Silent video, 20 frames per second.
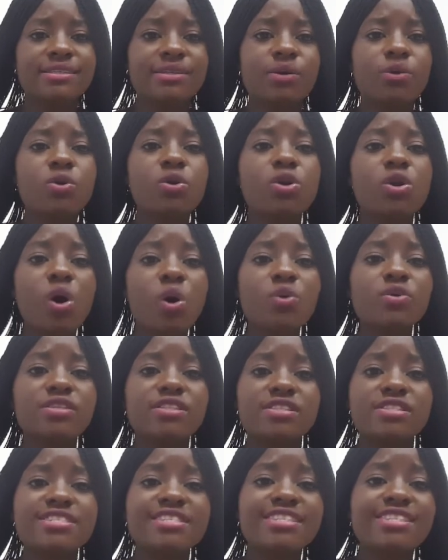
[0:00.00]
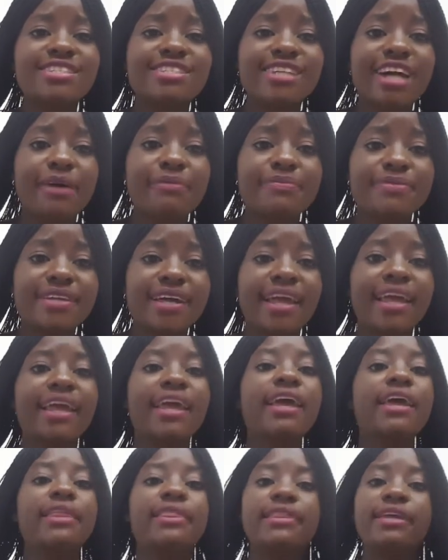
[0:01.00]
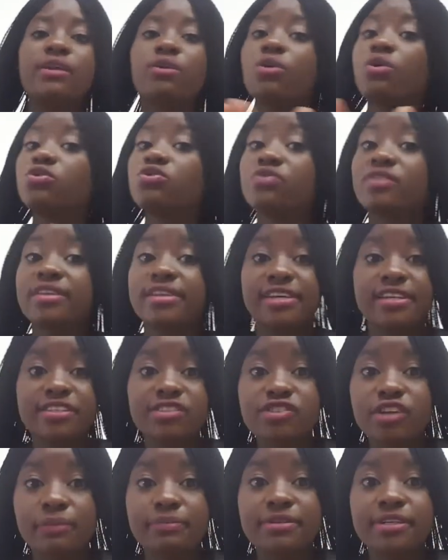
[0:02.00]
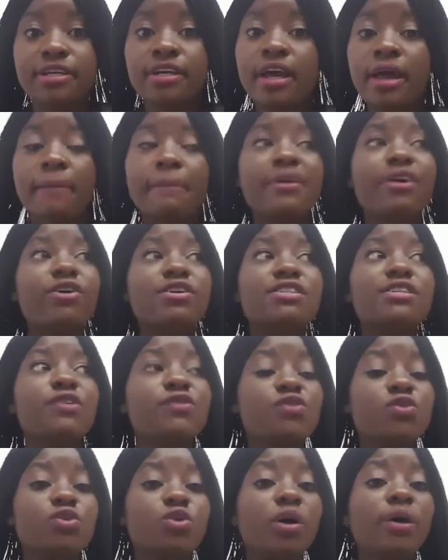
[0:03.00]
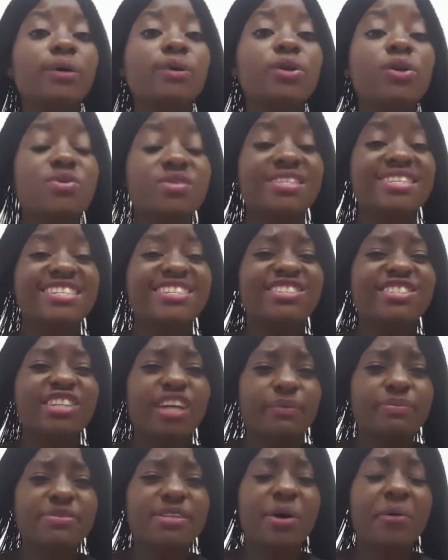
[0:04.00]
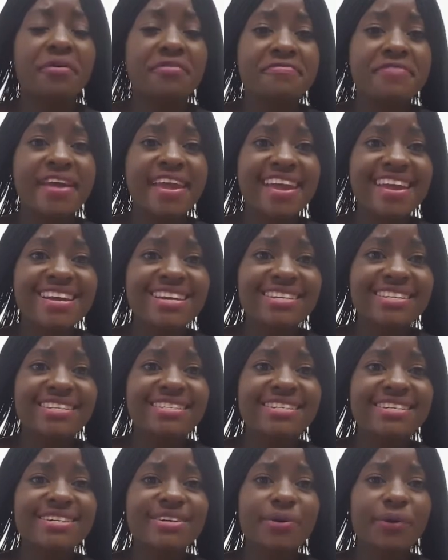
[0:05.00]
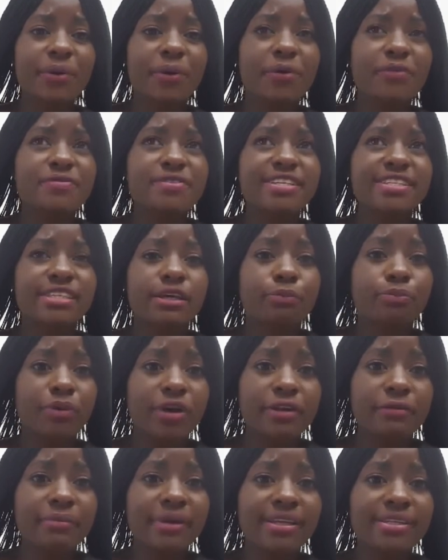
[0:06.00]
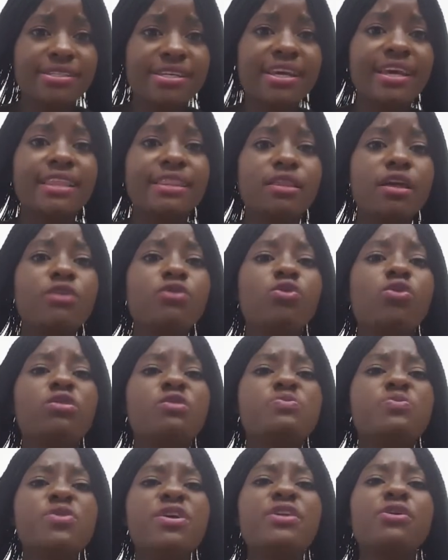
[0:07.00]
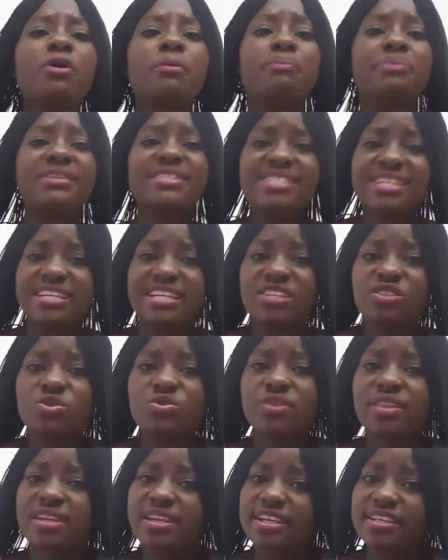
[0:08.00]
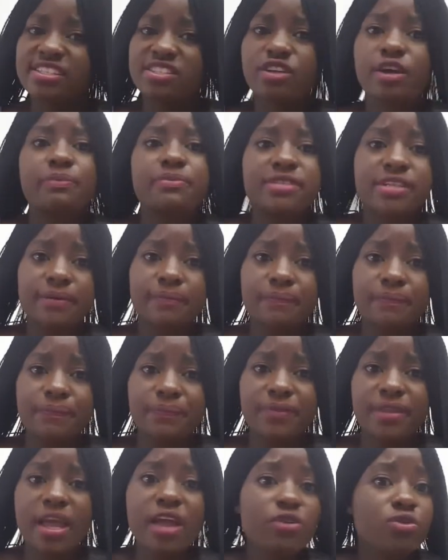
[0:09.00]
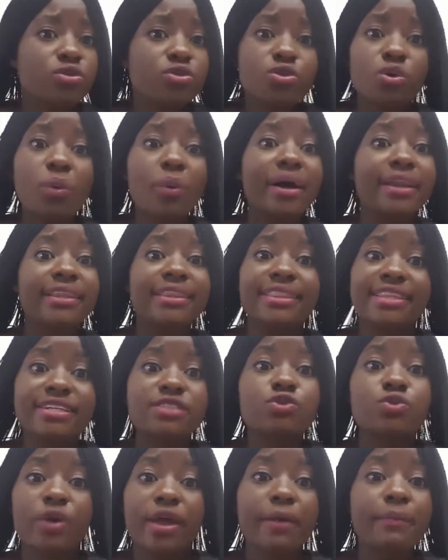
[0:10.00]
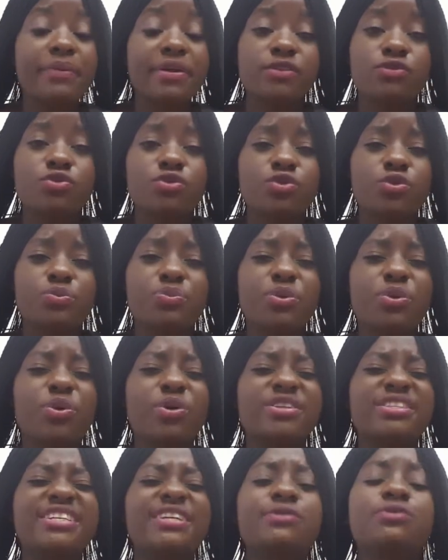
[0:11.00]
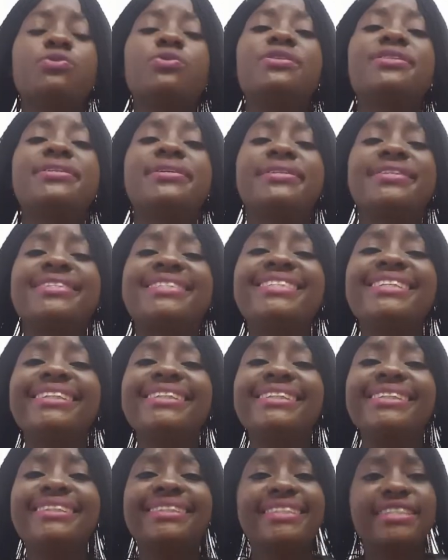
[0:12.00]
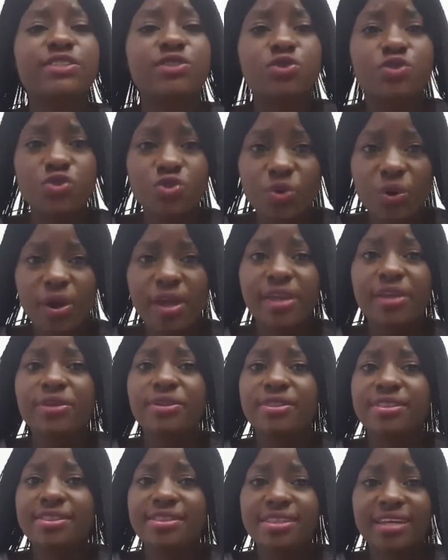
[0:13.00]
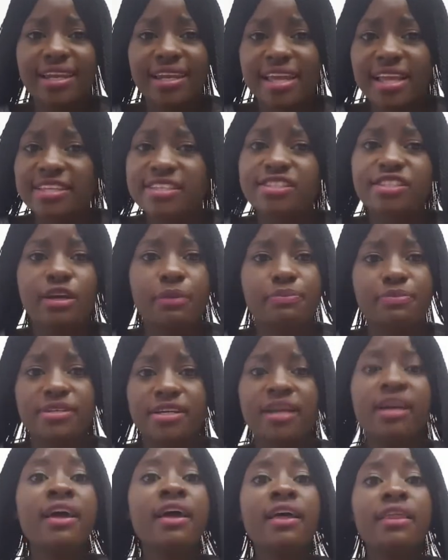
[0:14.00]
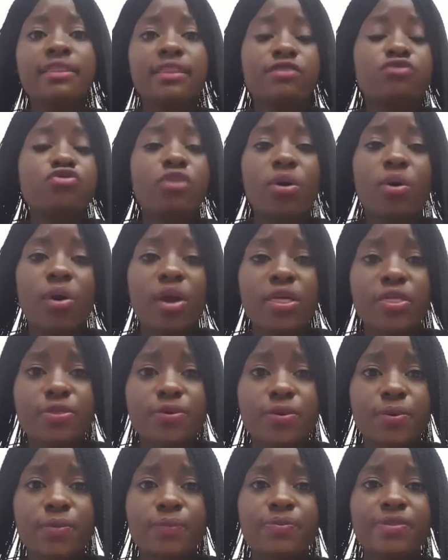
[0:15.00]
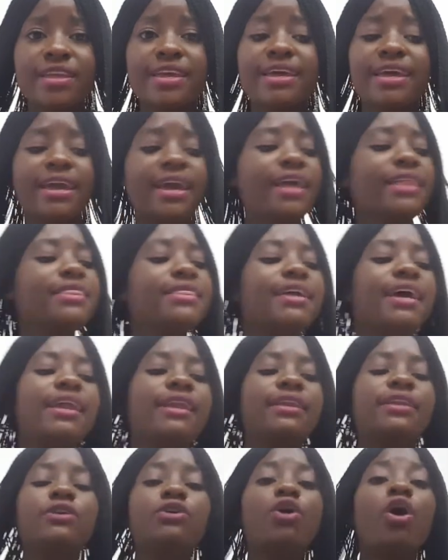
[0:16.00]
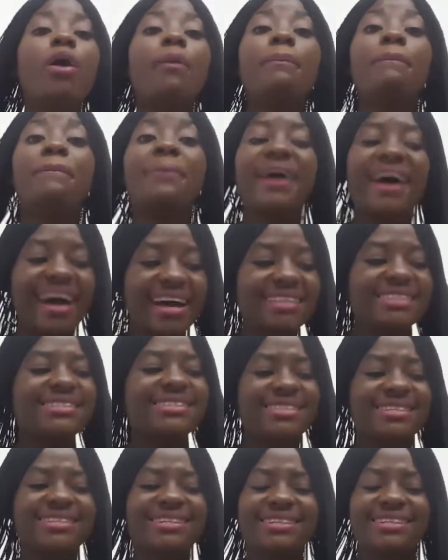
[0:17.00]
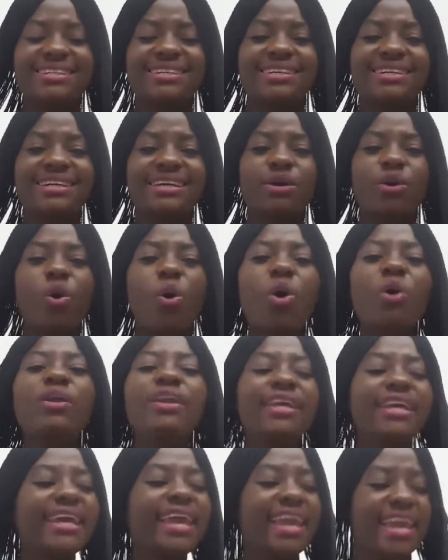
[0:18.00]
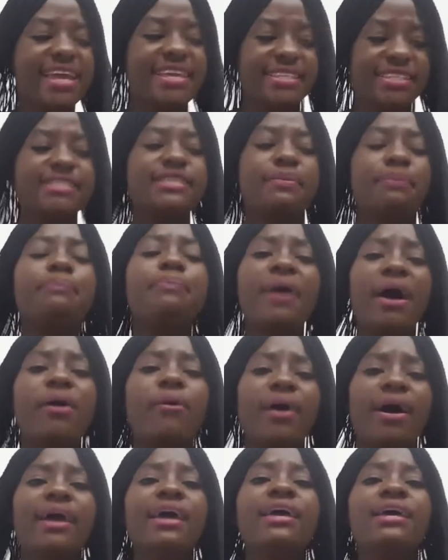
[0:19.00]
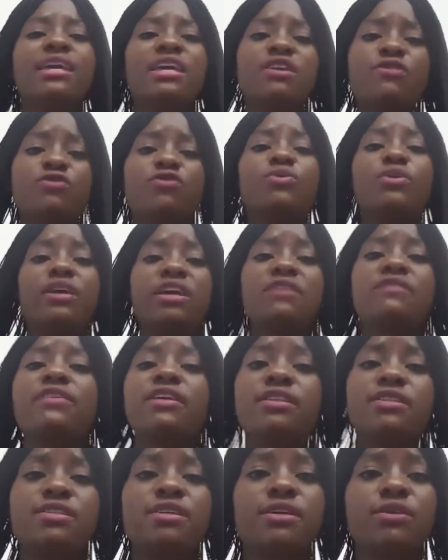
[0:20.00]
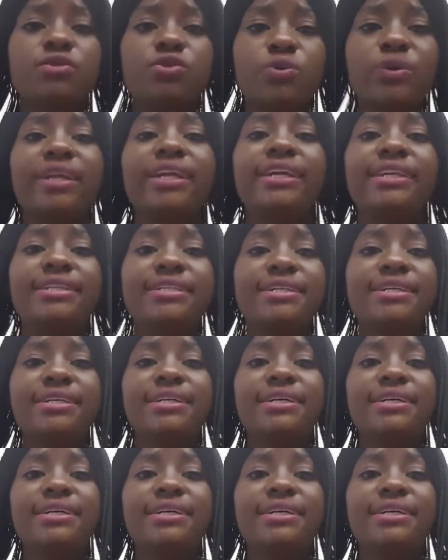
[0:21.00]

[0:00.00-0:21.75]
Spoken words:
Close this chapter and then go to the next chapter. Because if you don't close this chapter of hate, of disappointment, then you will bring your bitterness to the next chapter. And you don't want that to happen to you, because it will still destroy the next chapter that you are going through. And then your past only has the power if you give it to it.